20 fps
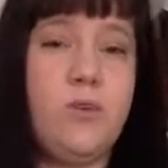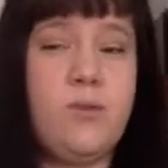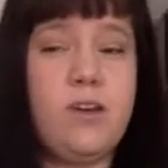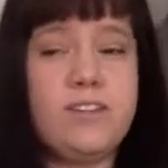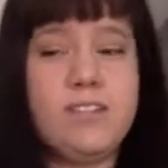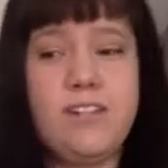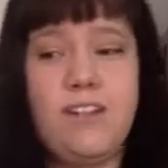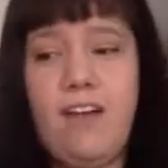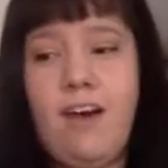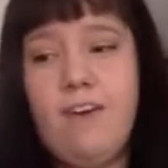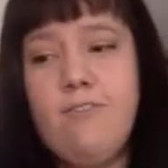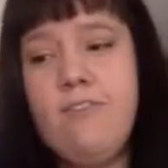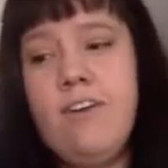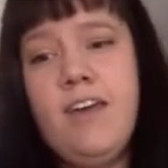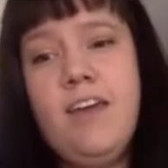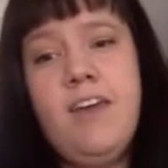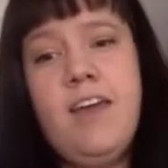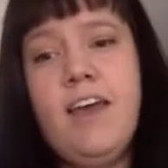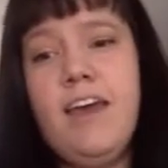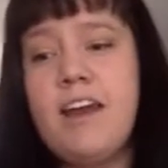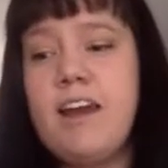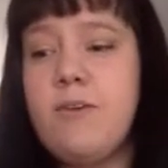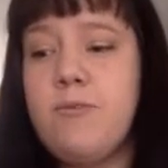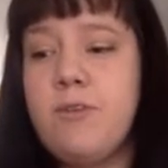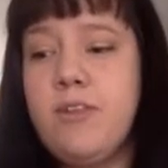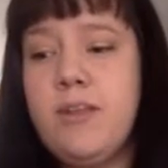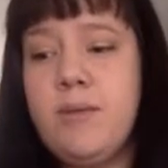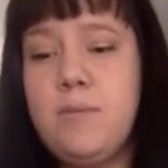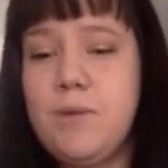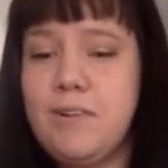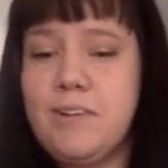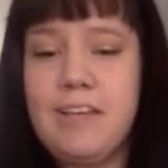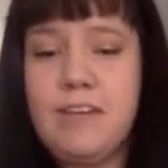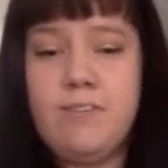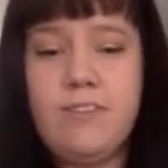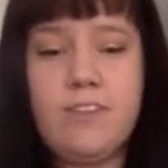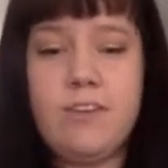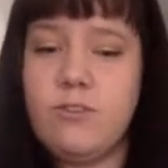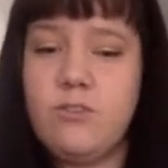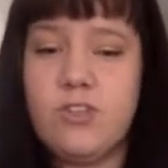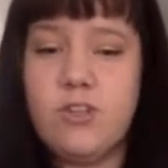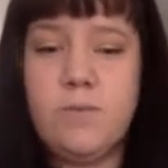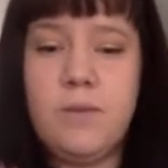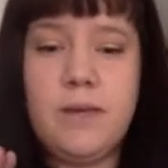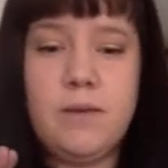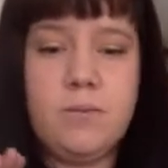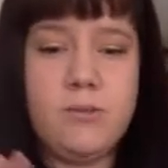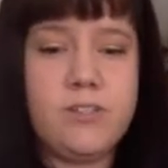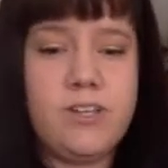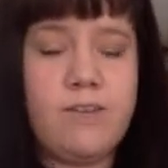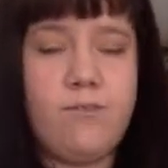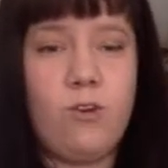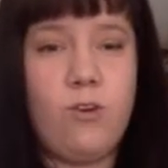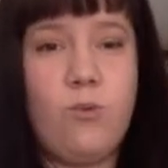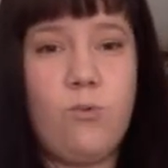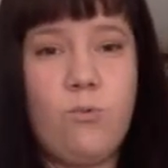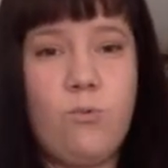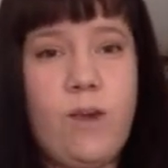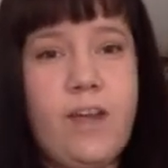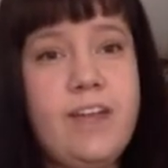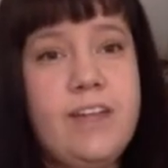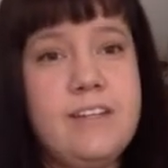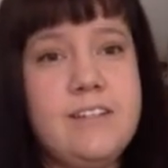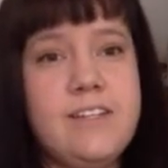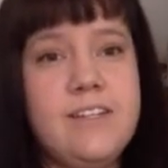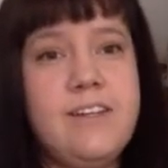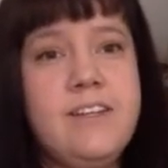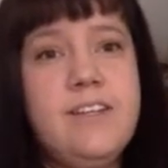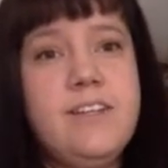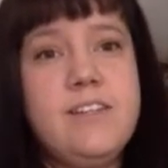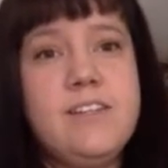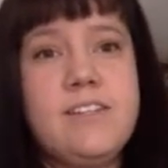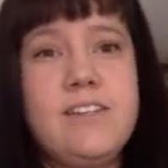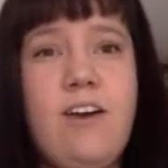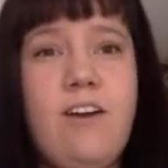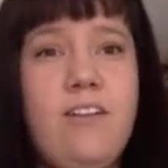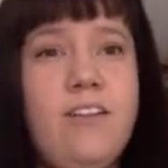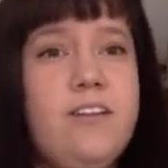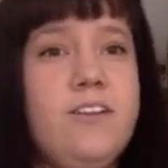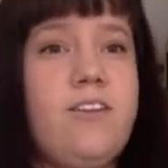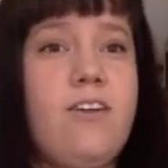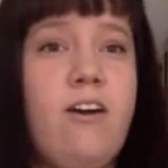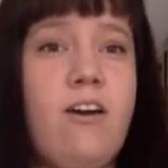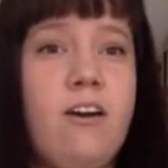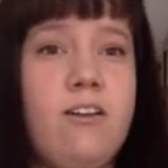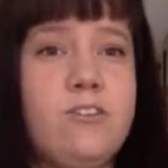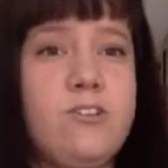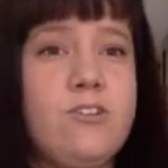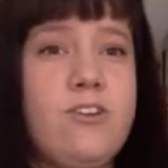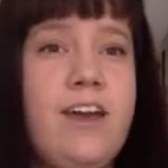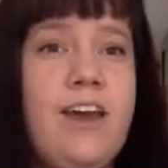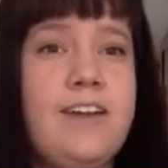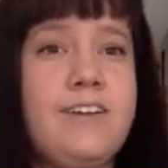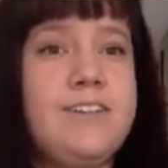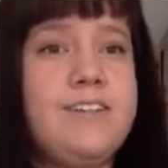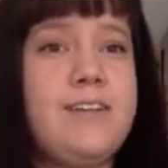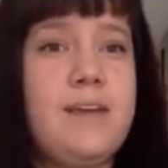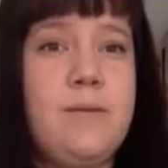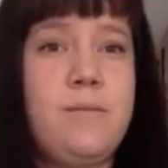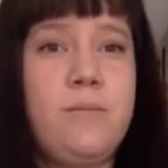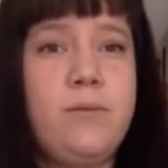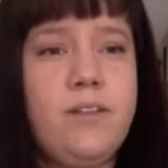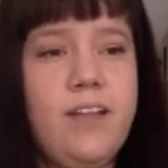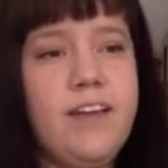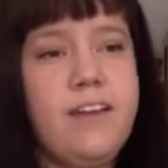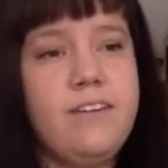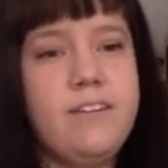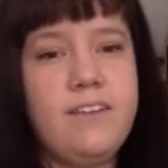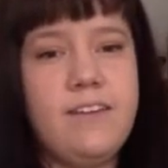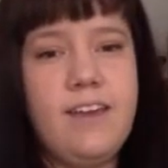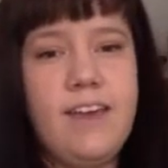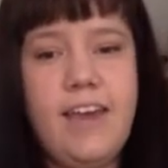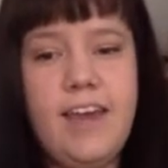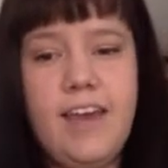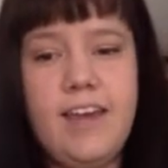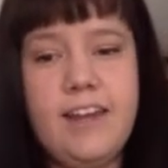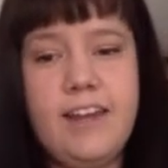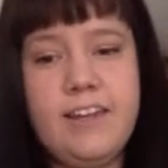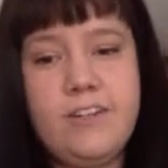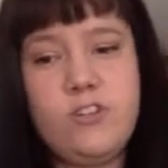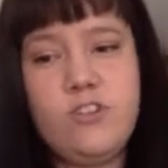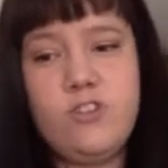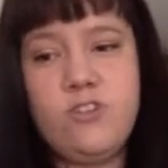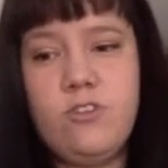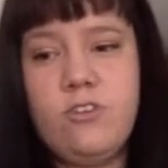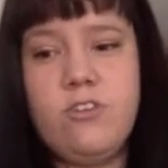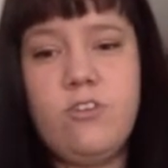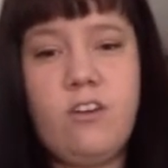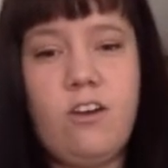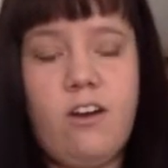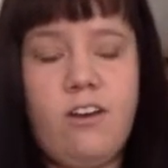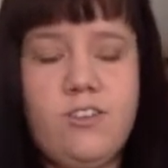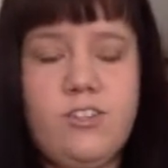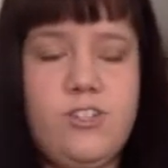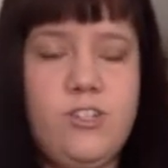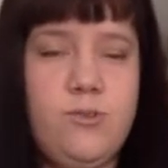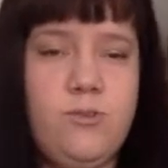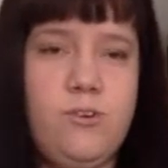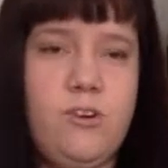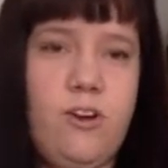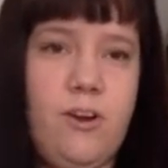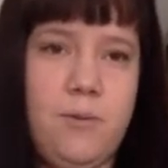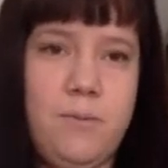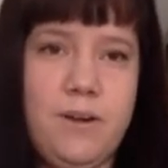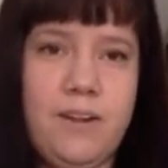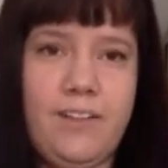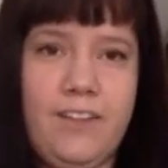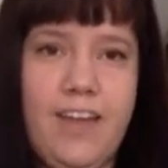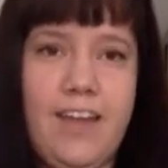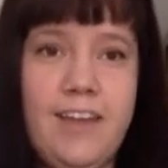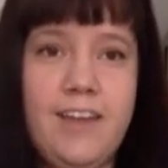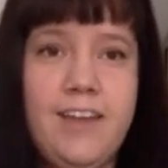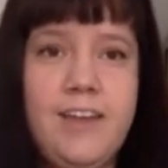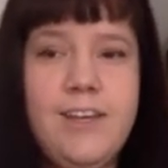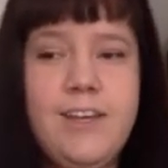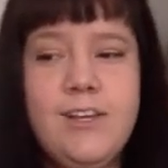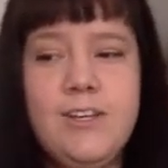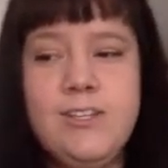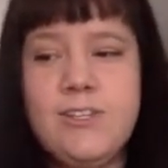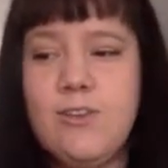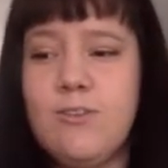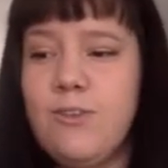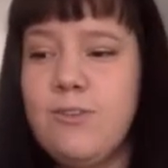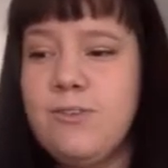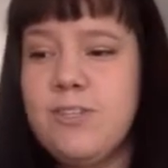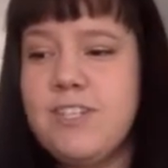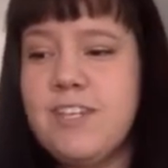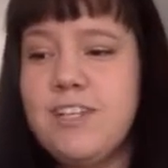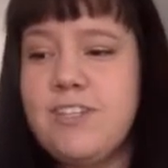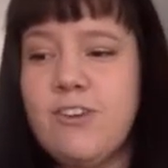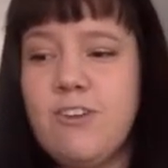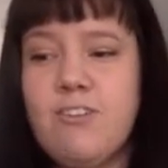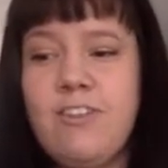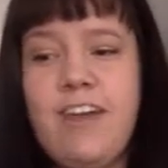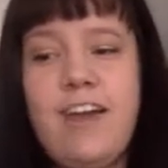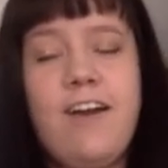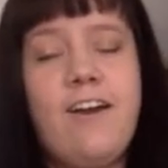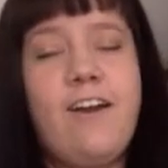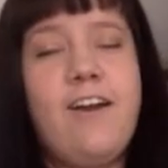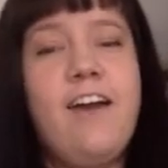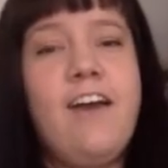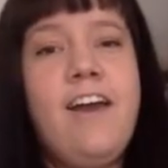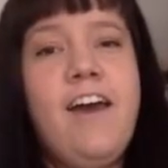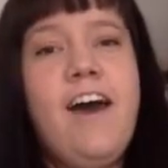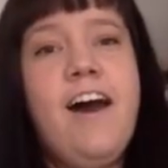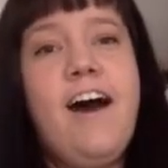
you guys love. And I really believe that you should be able to have a great, solid contract template and it shouldn't cost you an arm and a leg. So those things are there.